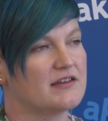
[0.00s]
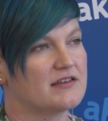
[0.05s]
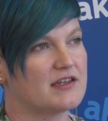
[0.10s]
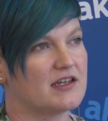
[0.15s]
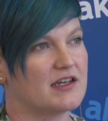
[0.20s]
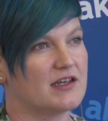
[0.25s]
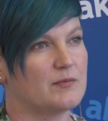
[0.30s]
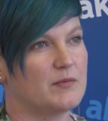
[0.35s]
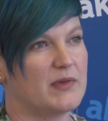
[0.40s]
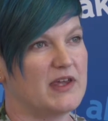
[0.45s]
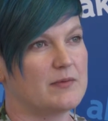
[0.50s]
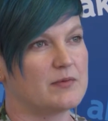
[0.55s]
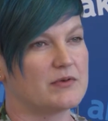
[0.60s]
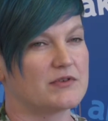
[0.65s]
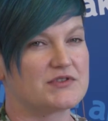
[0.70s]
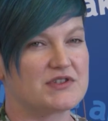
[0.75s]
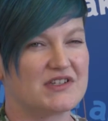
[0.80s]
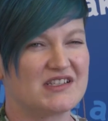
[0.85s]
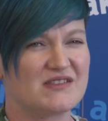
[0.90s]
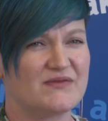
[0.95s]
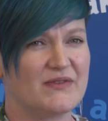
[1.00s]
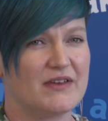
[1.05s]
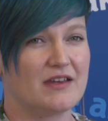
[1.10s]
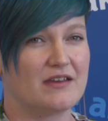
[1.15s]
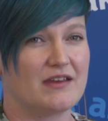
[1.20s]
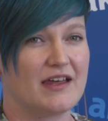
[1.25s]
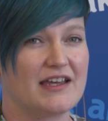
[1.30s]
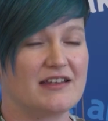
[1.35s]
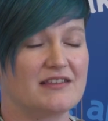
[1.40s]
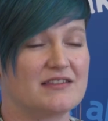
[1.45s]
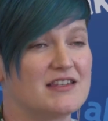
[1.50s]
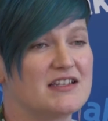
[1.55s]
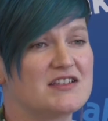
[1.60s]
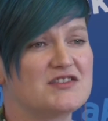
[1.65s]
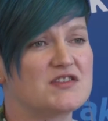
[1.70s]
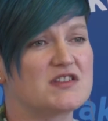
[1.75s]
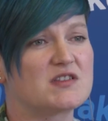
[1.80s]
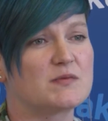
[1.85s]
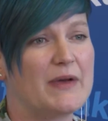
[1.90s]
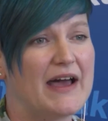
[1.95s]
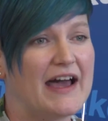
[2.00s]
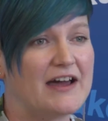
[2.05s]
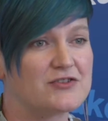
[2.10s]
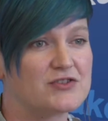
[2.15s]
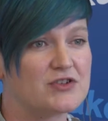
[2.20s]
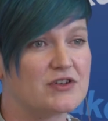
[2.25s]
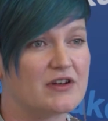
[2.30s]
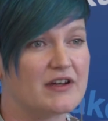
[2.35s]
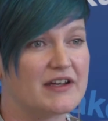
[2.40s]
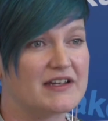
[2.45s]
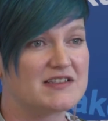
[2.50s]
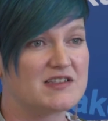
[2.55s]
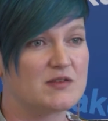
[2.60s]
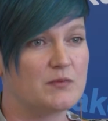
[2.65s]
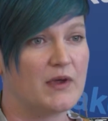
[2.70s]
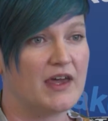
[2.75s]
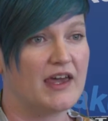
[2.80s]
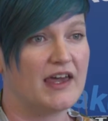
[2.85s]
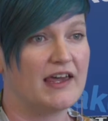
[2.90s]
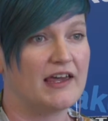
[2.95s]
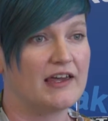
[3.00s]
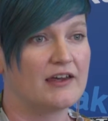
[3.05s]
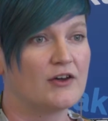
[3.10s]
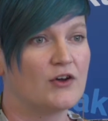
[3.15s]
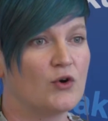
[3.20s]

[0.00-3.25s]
that people just feel like, this just patronized me,